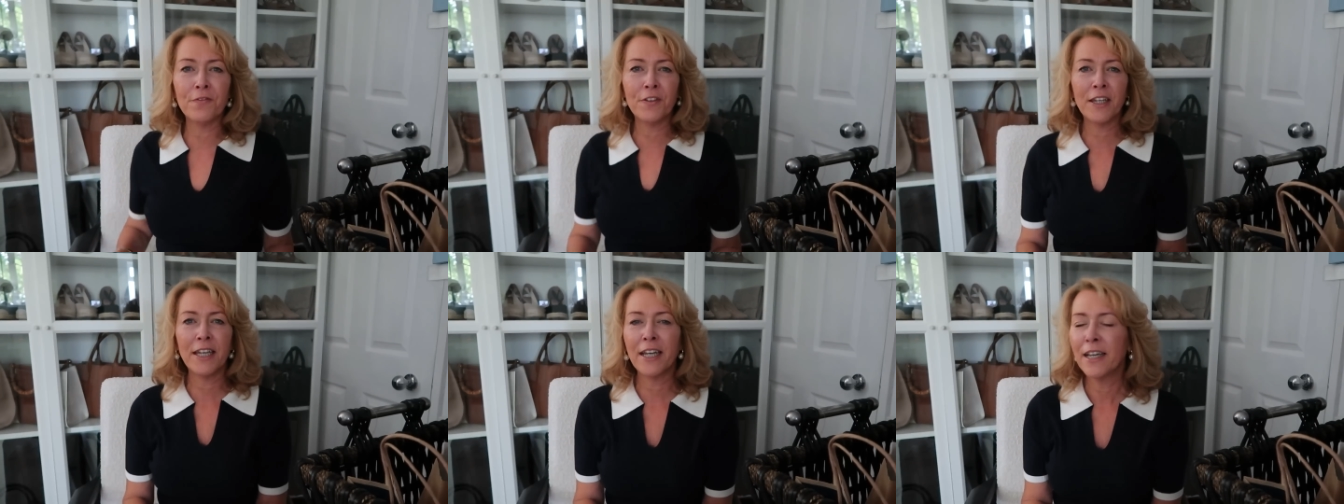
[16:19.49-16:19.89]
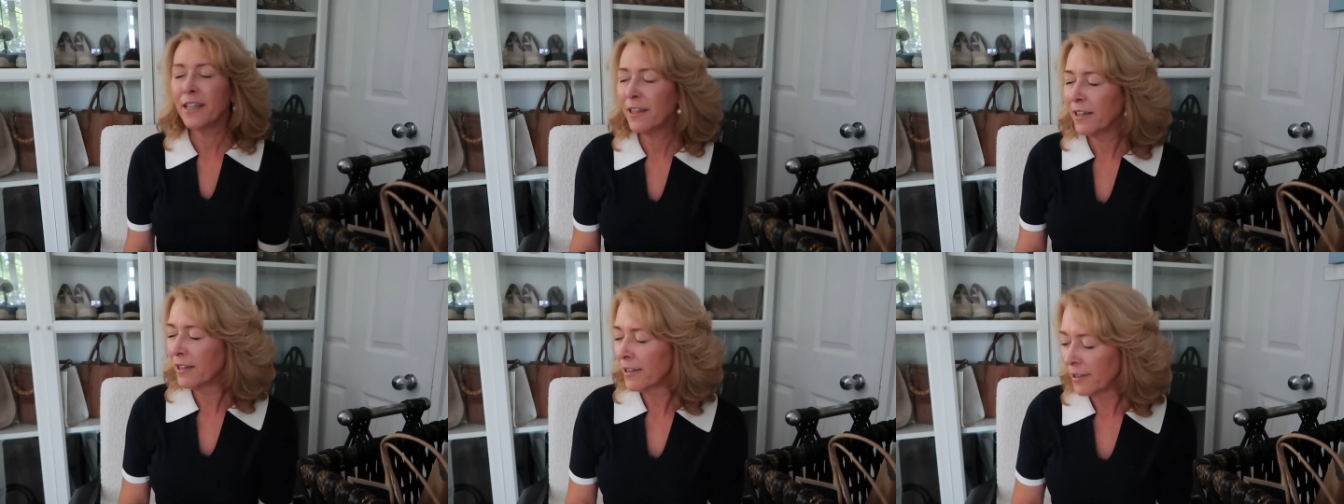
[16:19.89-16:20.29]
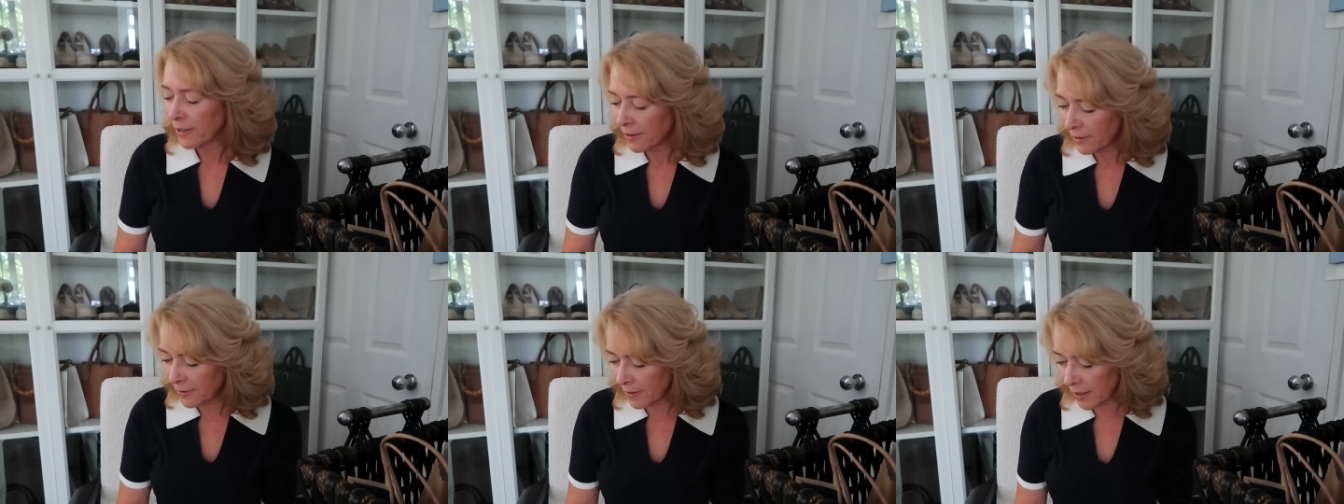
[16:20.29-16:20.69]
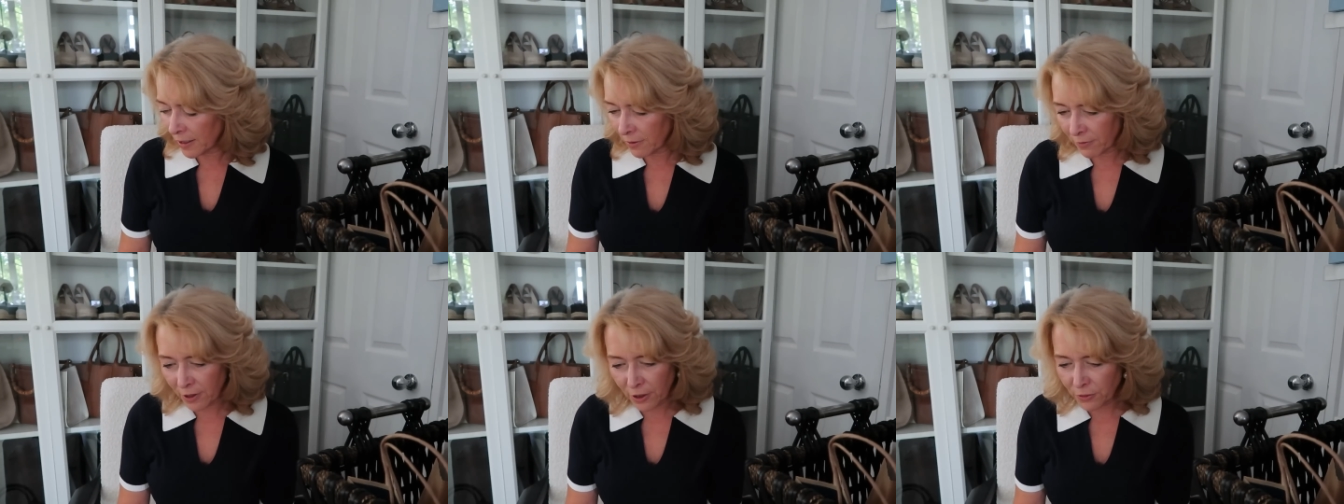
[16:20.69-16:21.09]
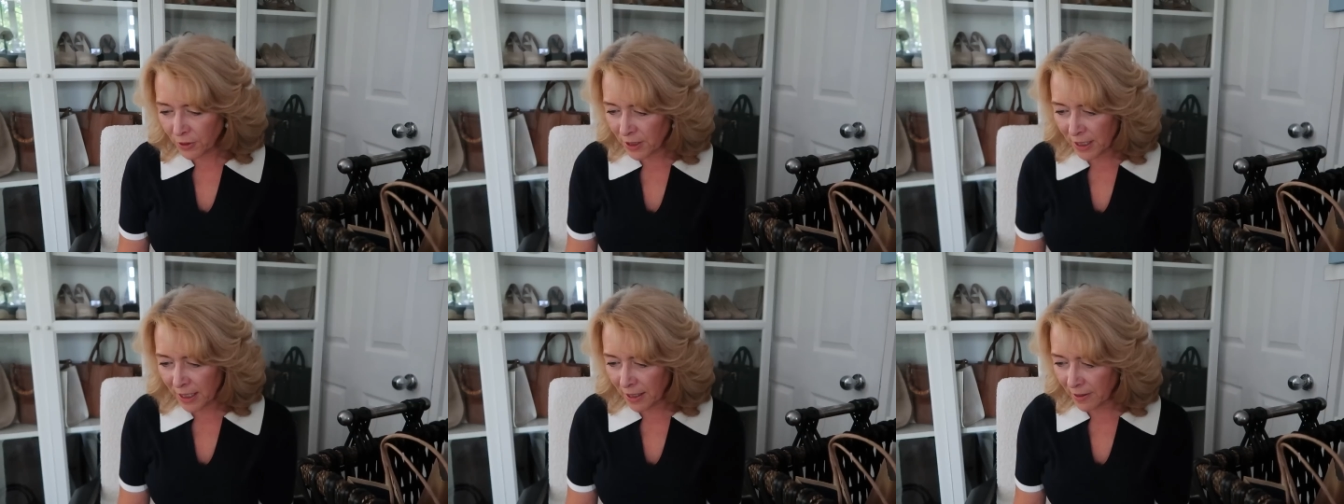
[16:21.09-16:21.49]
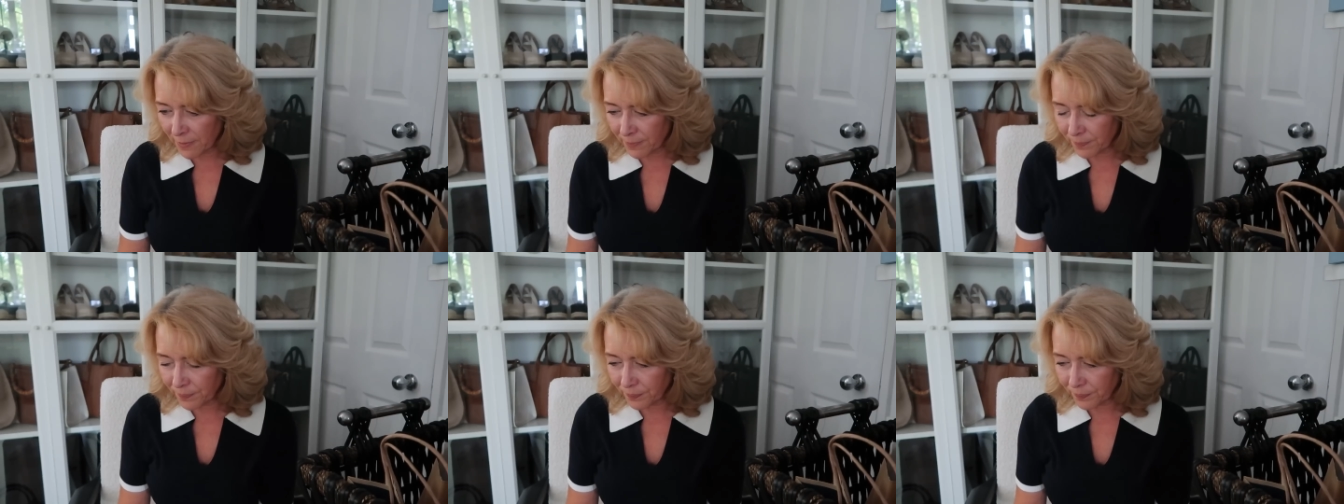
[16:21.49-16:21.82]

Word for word: fit. Dear, oh dear.